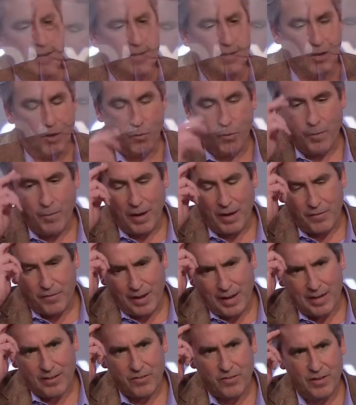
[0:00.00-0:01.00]
You know, we make
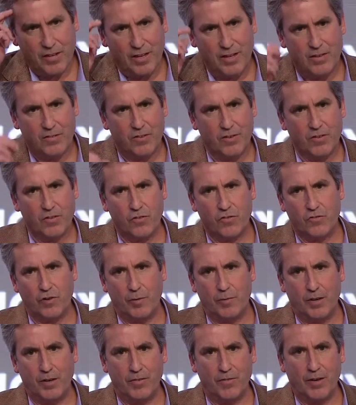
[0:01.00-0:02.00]
vaccines, and
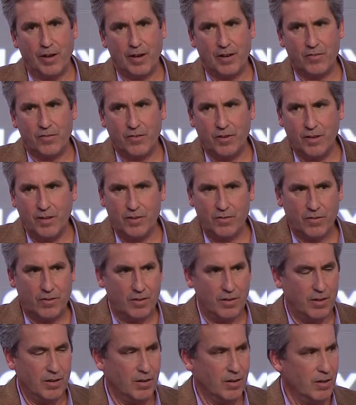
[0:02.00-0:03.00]
distributing vaccines in
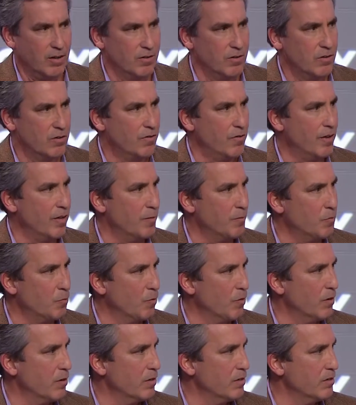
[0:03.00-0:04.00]
the underdeveloped
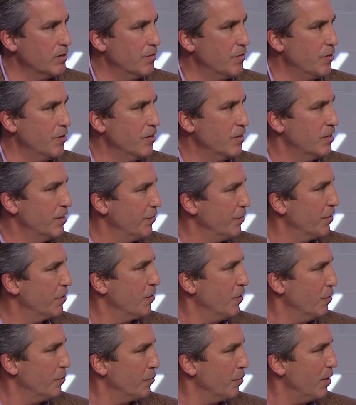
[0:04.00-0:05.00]
world is a very
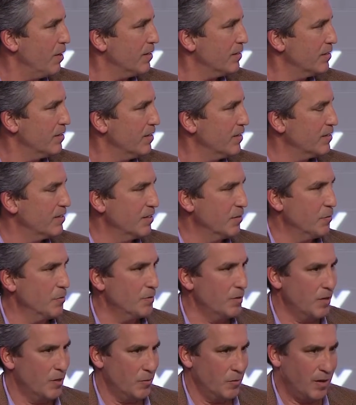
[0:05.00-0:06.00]
difficult process. And
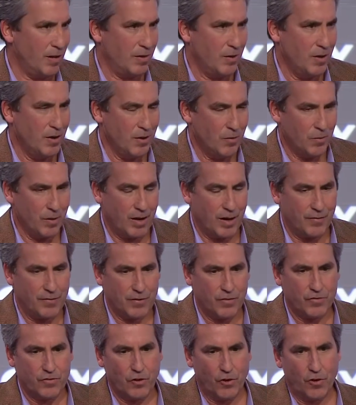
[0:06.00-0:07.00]
we, you know, we, we have
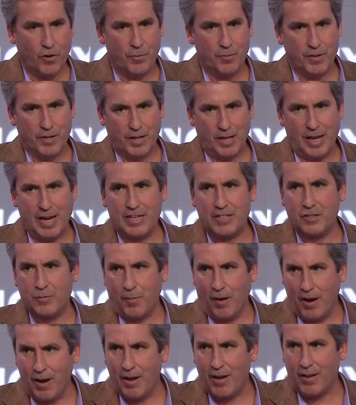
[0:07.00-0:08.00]
this term, the last
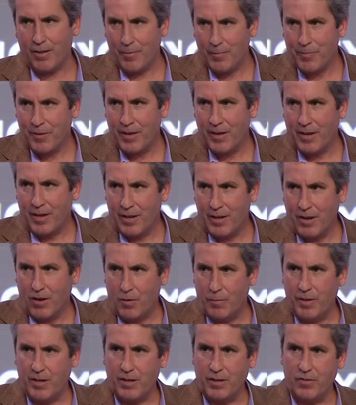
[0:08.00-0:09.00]
mile, you
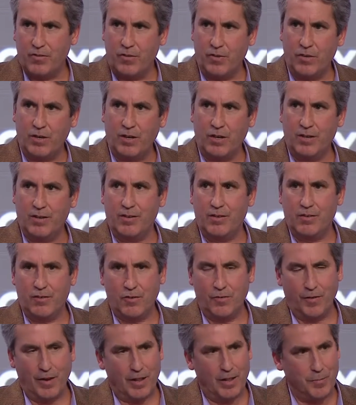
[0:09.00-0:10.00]
know, because you can
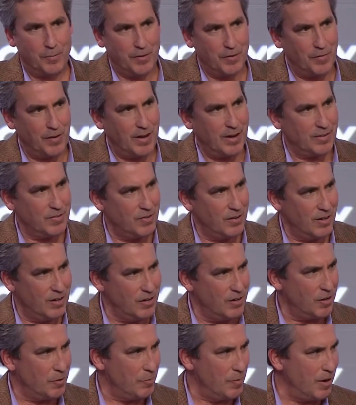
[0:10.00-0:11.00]
develop the vaccine,
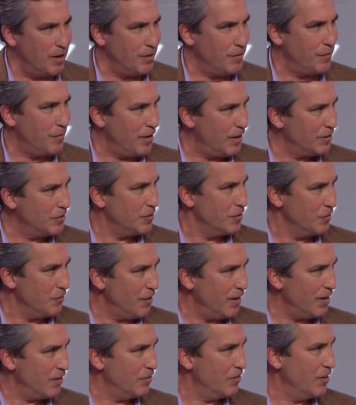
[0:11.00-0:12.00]
you can manufacture the
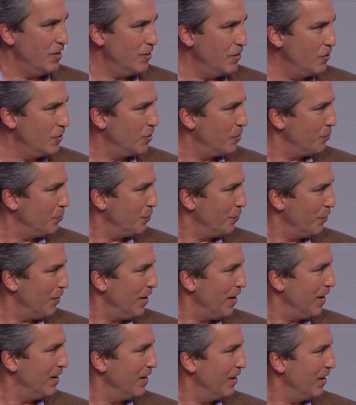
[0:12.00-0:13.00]
vaccine, you can
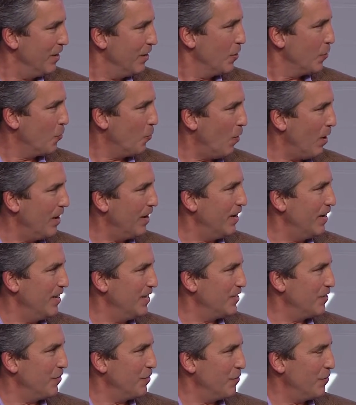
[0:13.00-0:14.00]
provide
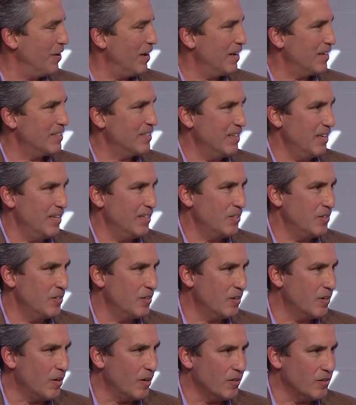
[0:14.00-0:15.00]
quantities of the vaccine to
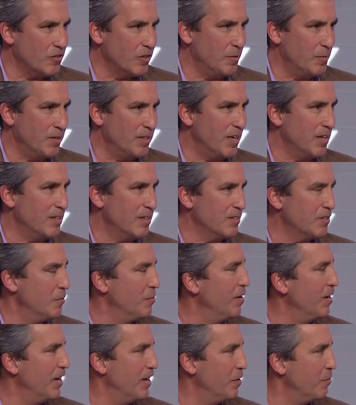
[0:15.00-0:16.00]
the country, but that doesn't
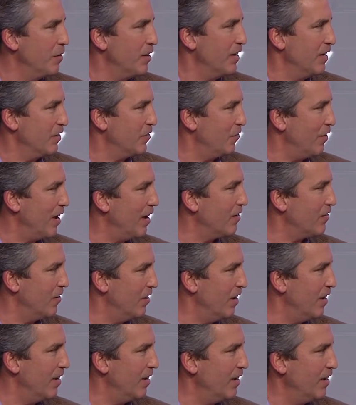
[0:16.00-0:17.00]
mean anybody gets
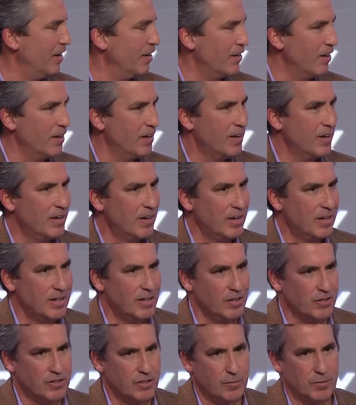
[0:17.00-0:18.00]
vaccinated. And the,
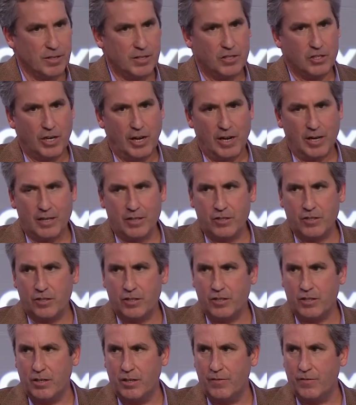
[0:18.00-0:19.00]
you know, some of the
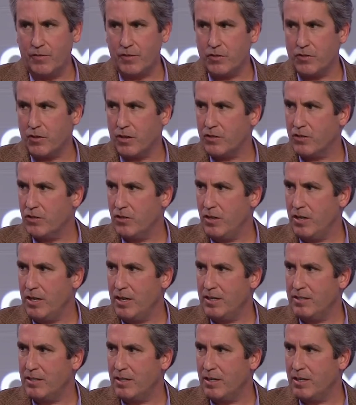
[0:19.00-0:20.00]
challenges and infrastructure
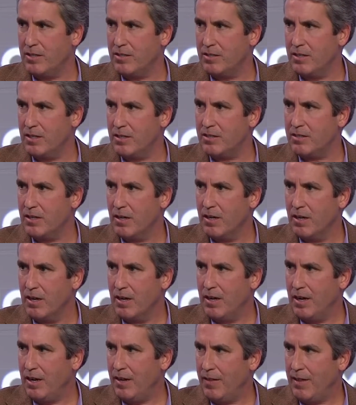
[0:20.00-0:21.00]
needs that exist
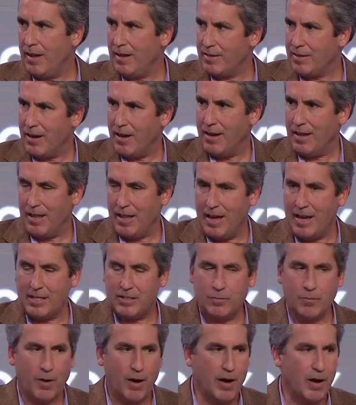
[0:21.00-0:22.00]
in that kind of
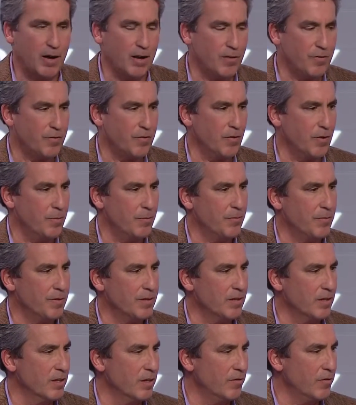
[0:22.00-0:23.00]
last mile from
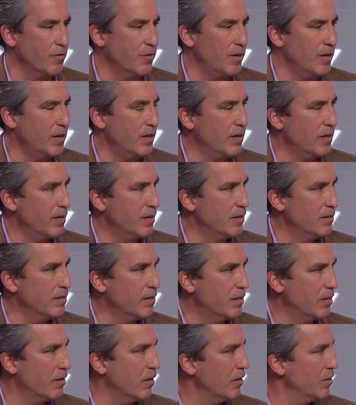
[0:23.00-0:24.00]
delivery
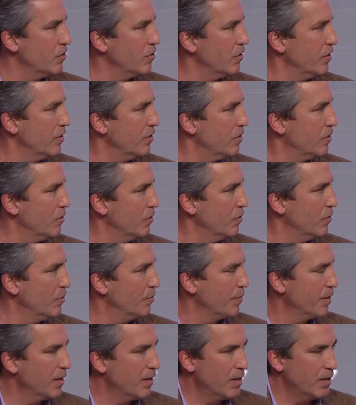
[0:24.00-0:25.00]
into the country to
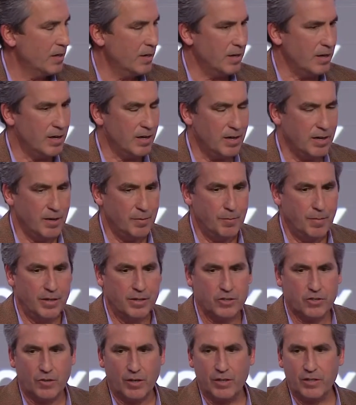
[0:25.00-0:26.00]
uh,
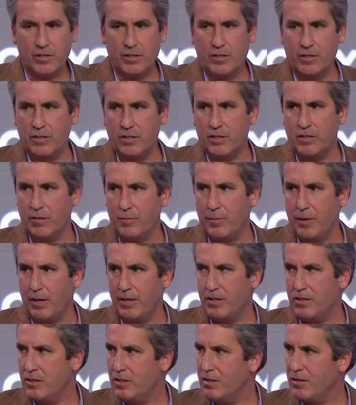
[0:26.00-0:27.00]
administration into the
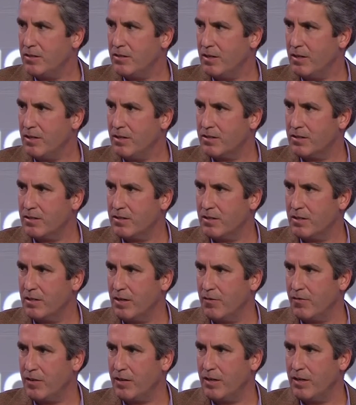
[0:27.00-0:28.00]
patient is a, is a
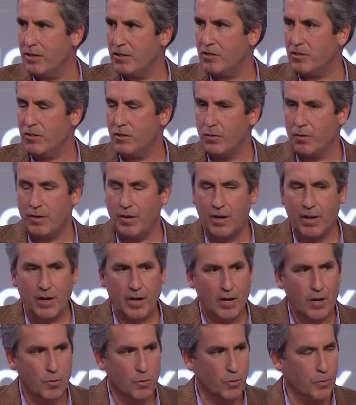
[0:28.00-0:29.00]
significant issue. And
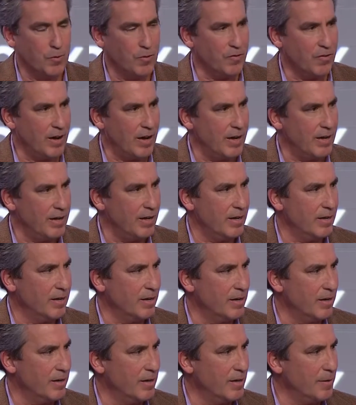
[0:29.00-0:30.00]
we're
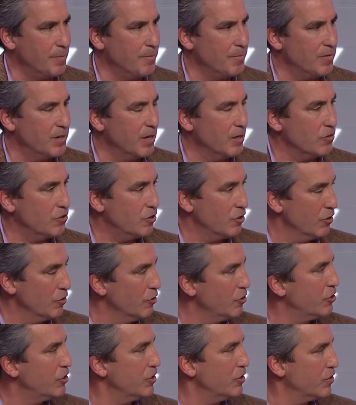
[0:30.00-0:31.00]
providing um, you know,
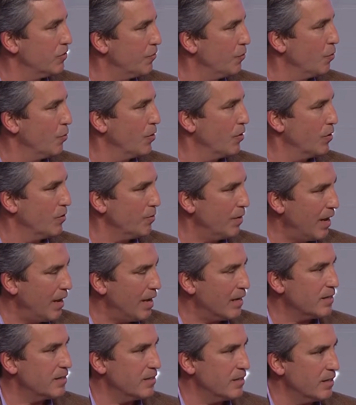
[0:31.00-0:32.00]
solutions for
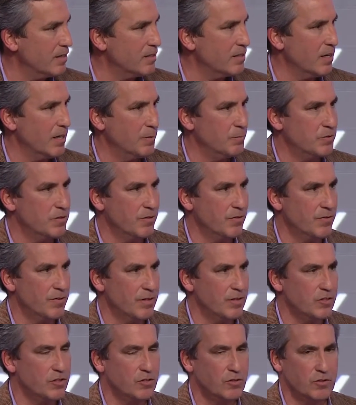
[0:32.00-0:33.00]
access types of
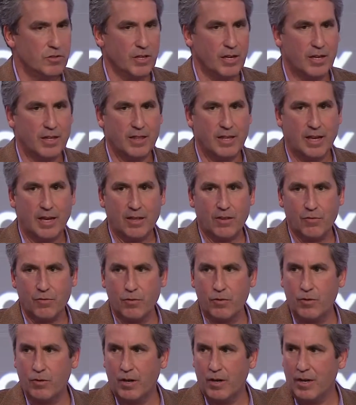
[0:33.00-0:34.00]
issues like that
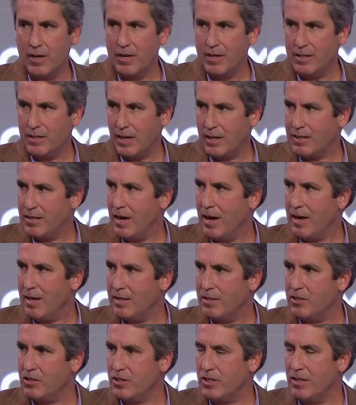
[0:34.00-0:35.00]
through
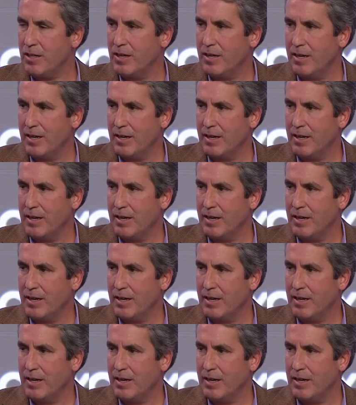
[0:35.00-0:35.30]
technology.